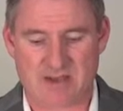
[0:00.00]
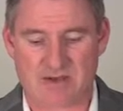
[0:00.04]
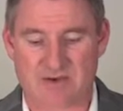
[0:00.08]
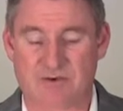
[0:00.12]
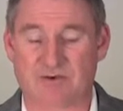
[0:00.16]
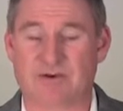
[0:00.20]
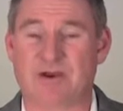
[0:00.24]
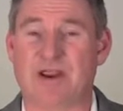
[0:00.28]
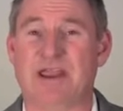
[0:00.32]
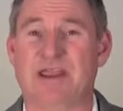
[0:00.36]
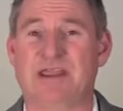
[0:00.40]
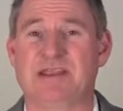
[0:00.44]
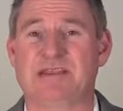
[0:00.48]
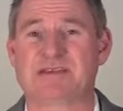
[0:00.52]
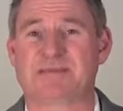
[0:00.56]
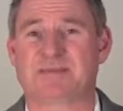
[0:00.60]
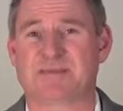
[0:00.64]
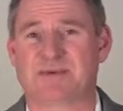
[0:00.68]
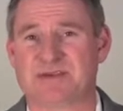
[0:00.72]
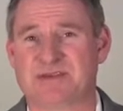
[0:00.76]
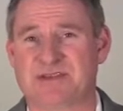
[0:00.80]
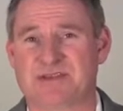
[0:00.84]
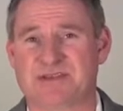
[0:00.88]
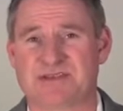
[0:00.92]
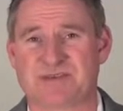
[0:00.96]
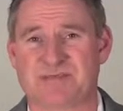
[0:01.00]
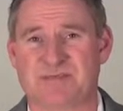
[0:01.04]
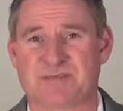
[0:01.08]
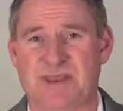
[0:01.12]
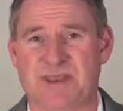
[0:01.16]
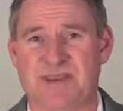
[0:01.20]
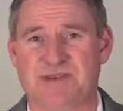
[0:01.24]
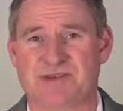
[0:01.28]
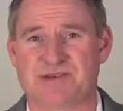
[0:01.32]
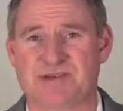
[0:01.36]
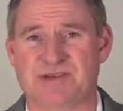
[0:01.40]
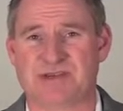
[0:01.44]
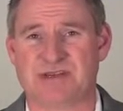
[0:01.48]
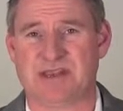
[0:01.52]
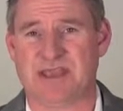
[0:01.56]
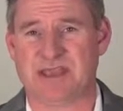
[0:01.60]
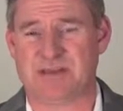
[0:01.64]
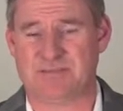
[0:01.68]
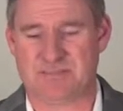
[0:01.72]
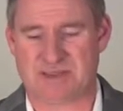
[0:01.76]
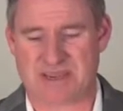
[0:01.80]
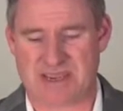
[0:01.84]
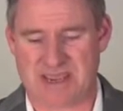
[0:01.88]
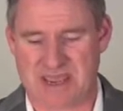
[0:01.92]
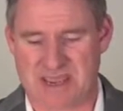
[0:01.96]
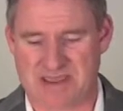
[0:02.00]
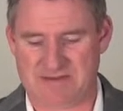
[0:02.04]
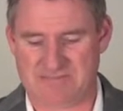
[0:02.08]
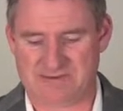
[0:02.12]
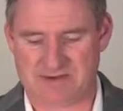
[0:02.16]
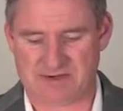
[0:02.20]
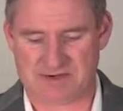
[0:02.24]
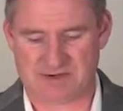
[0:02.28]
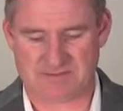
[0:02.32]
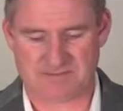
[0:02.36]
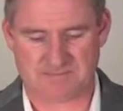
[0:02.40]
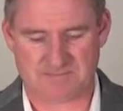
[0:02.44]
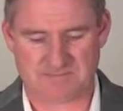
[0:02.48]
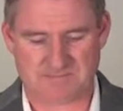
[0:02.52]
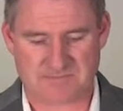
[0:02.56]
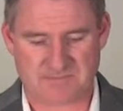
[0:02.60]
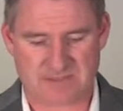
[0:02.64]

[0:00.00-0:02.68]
grades, participation, and behavior.